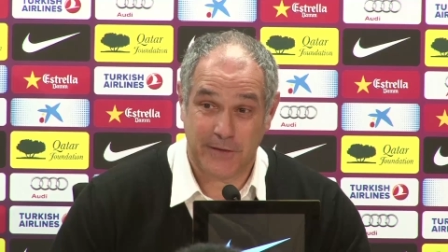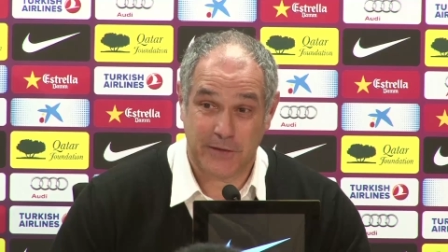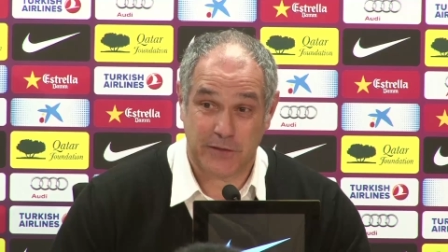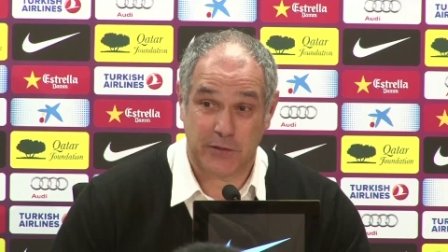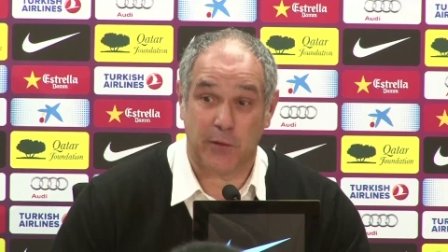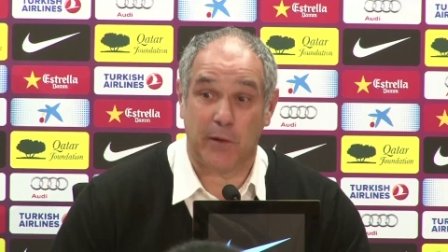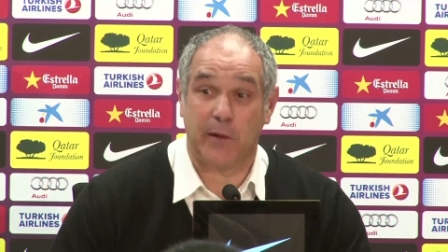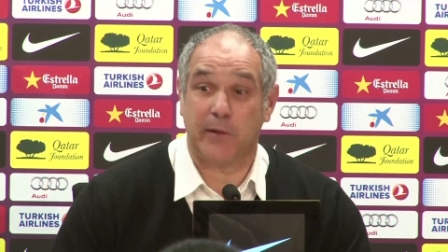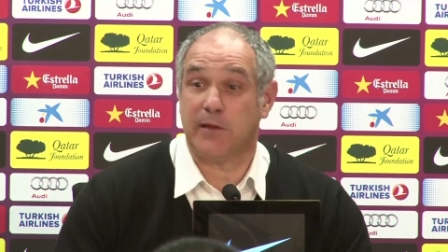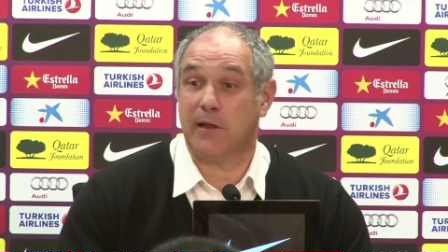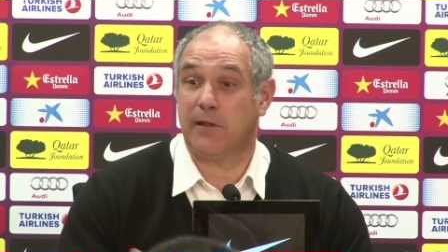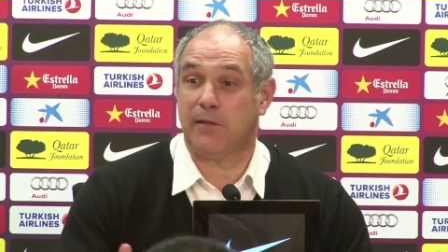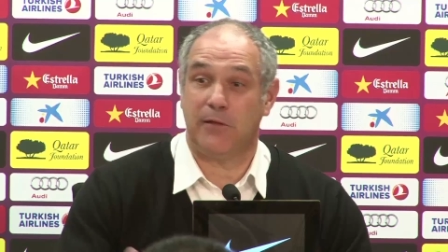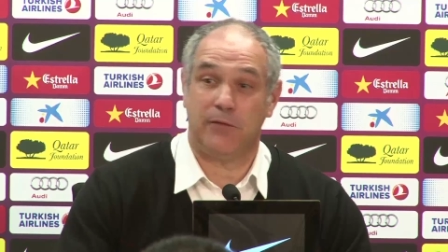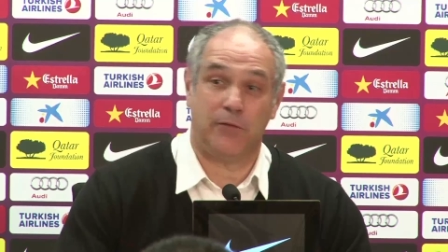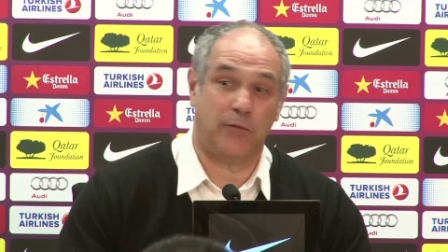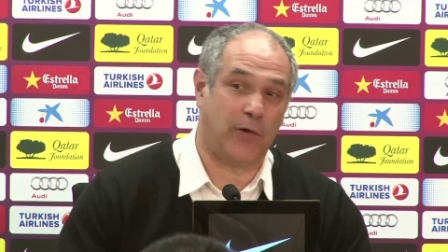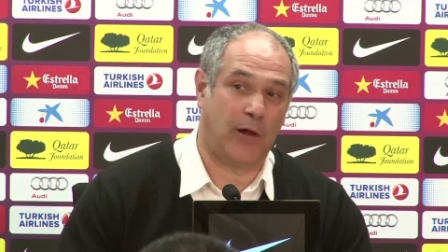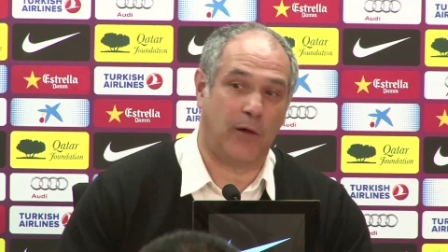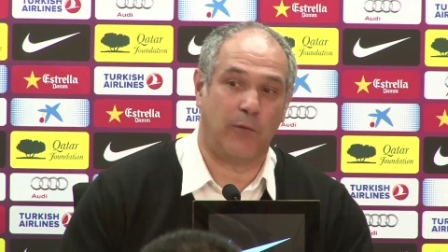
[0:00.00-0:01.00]
We know
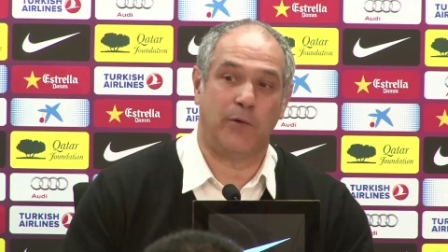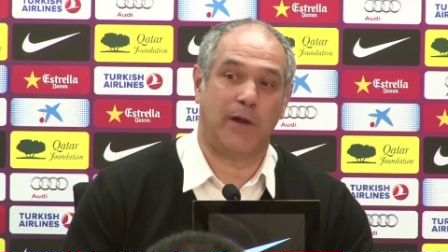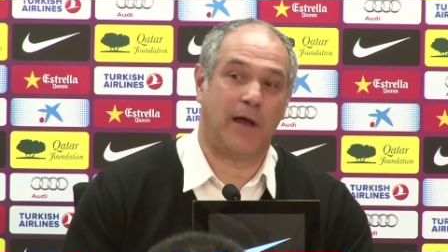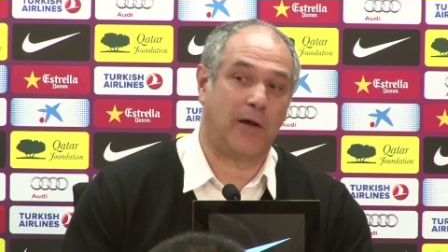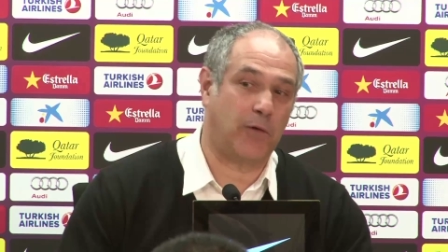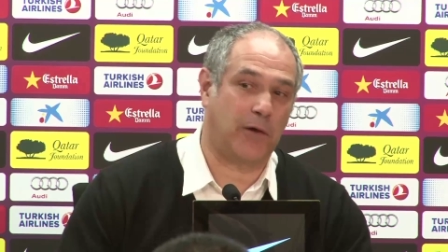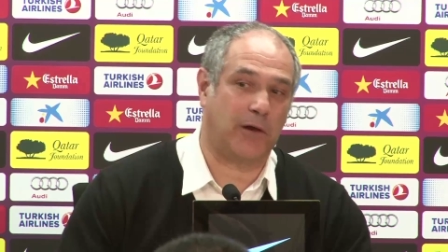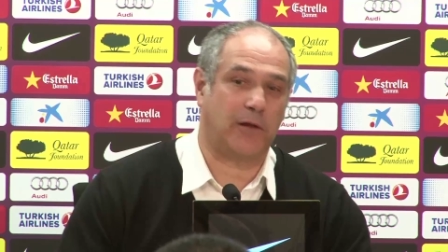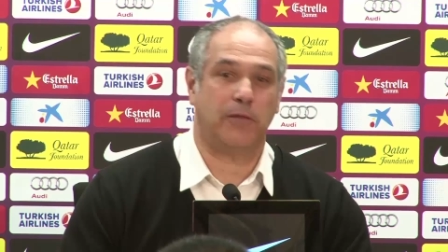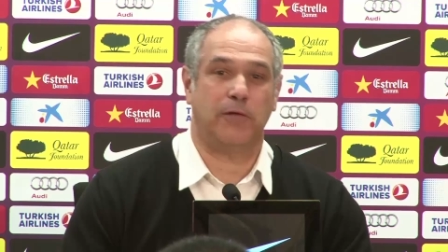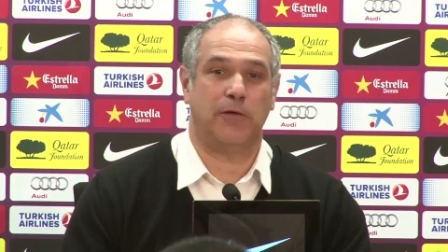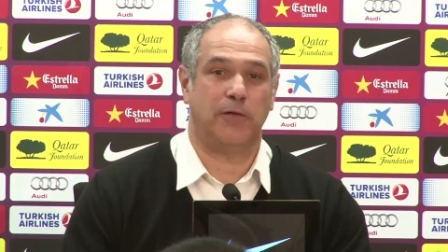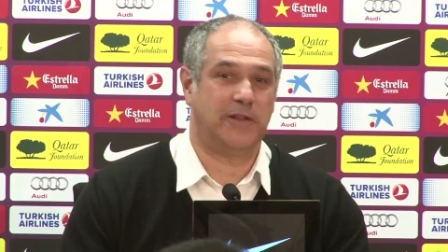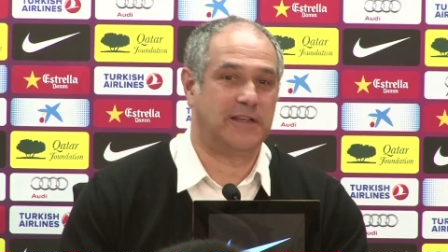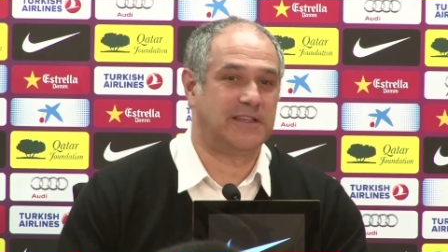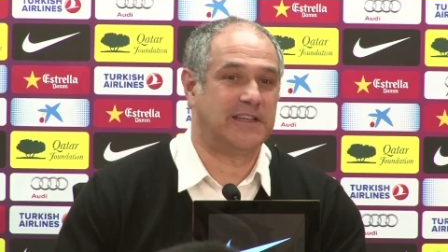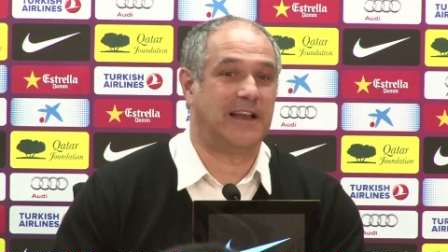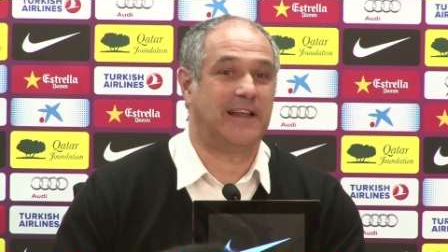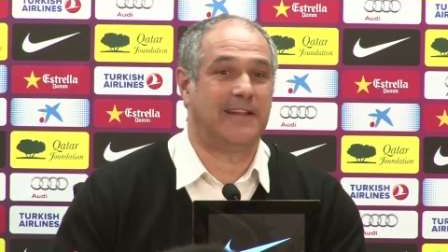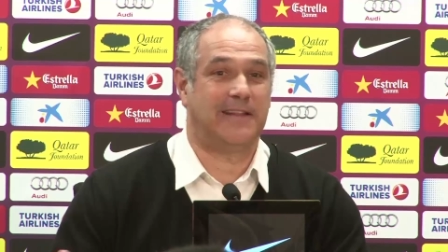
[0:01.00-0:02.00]
Tito will be watching
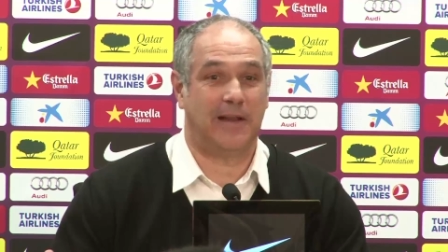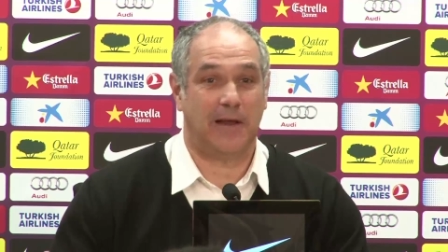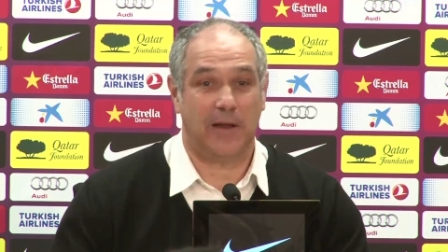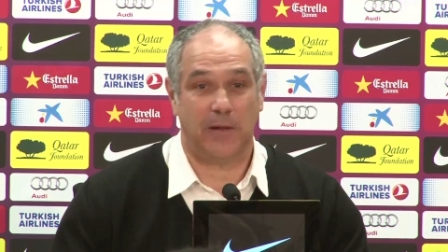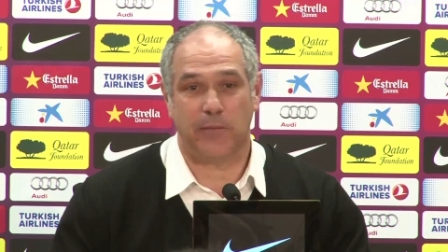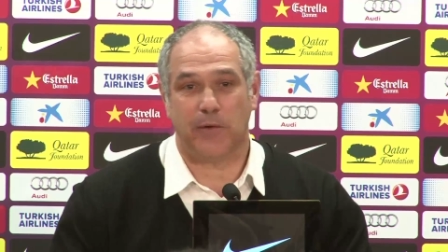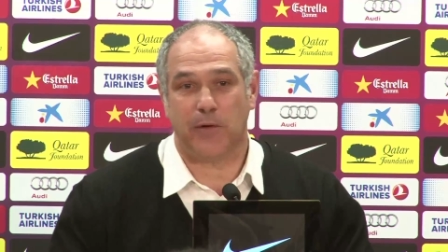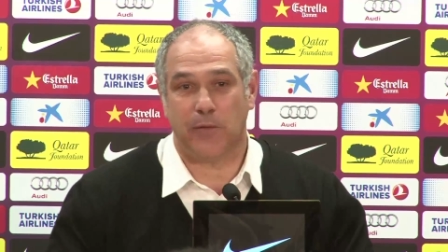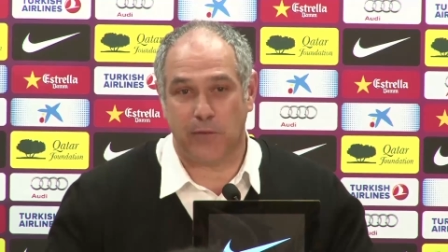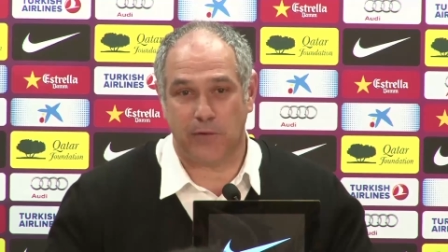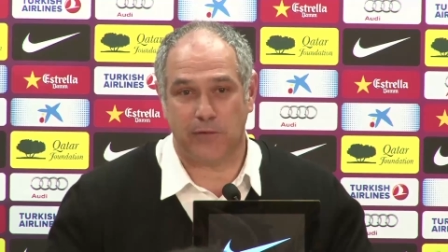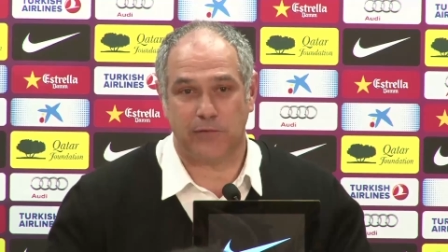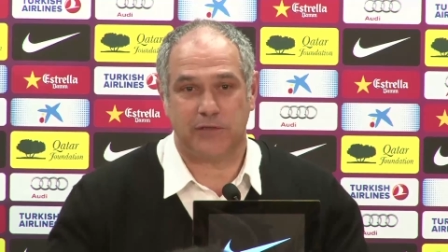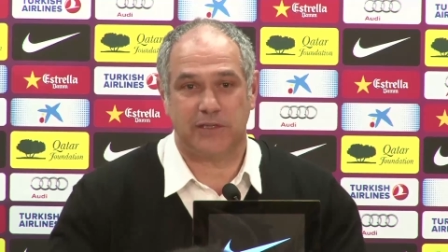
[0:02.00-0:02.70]
us on television,